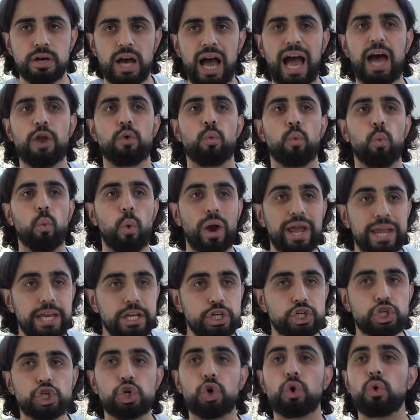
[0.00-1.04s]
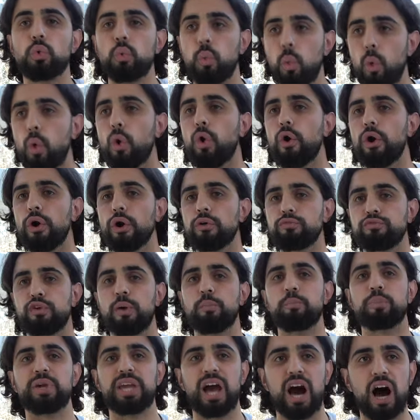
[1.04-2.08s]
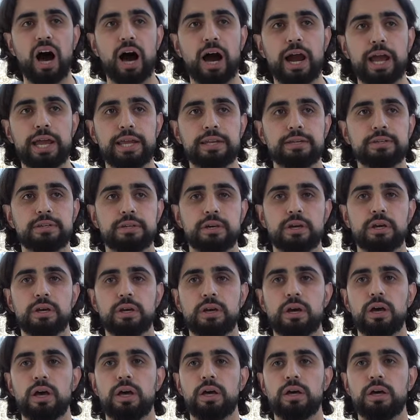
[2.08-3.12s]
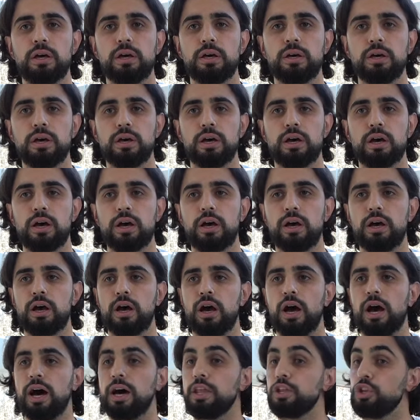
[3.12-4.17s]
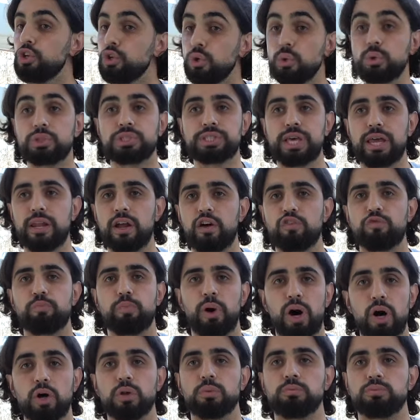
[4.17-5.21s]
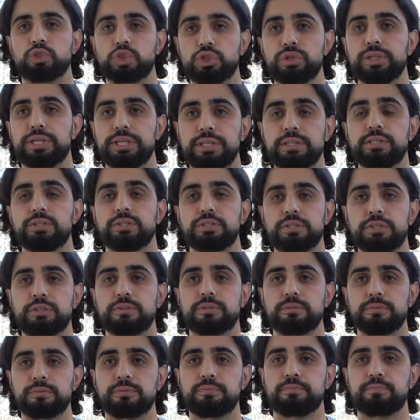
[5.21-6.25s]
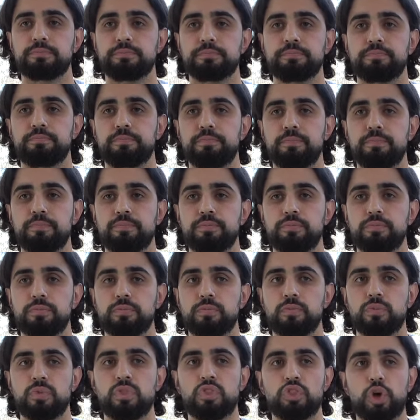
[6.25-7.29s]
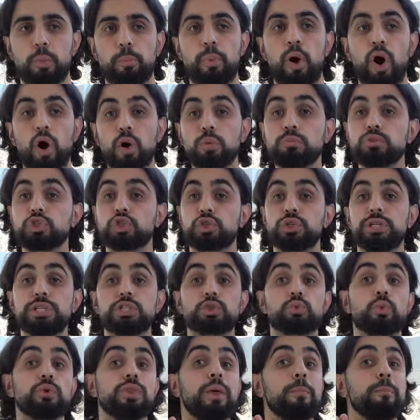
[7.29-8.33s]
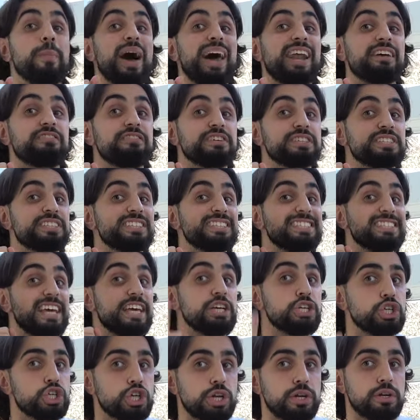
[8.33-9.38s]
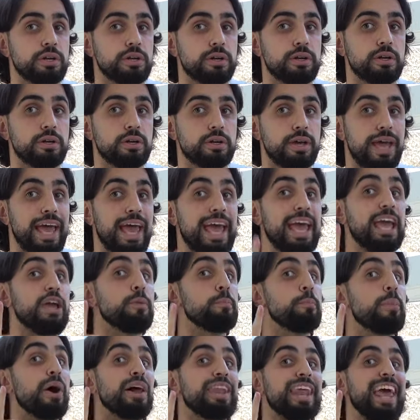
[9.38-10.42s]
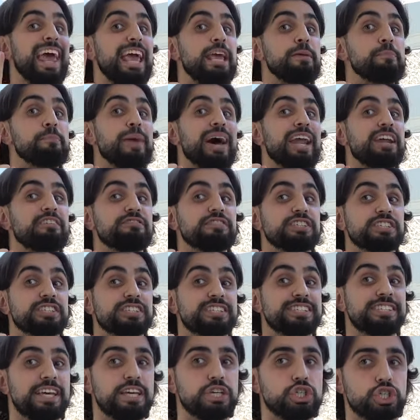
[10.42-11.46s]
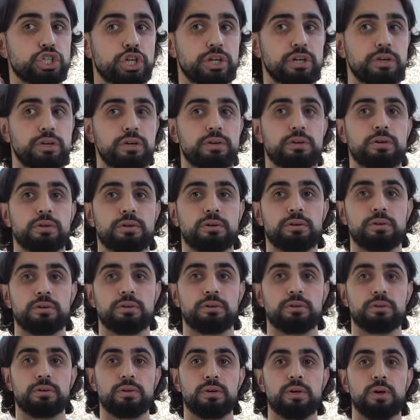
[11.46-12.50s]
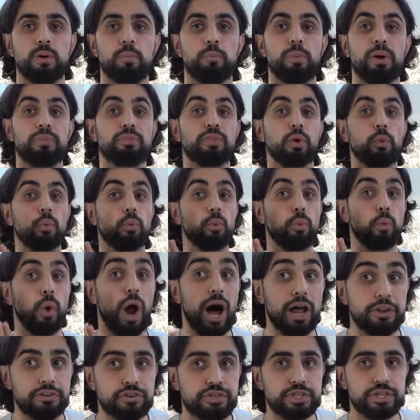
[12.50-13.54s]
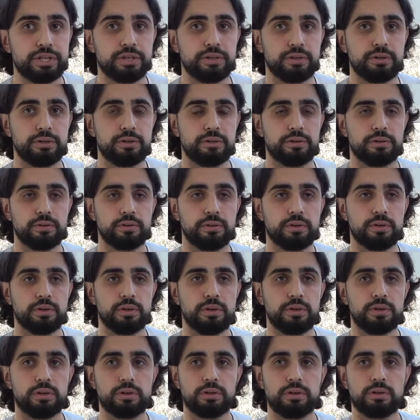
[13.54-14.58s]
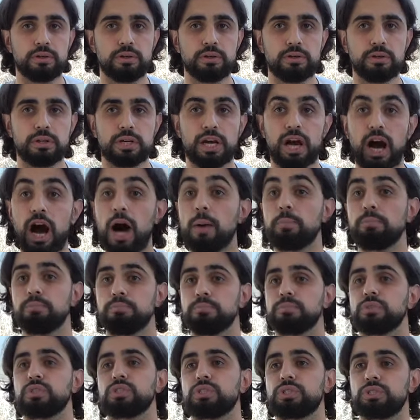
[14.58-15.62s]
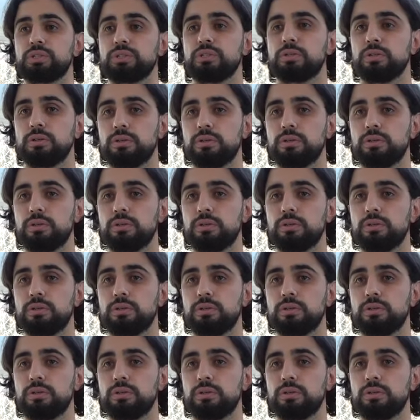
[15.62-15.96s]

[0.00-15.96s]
And wage your war from behind a new set of palm trees. The palm trees were the manifestation, a, but a manifestation. But the rot comes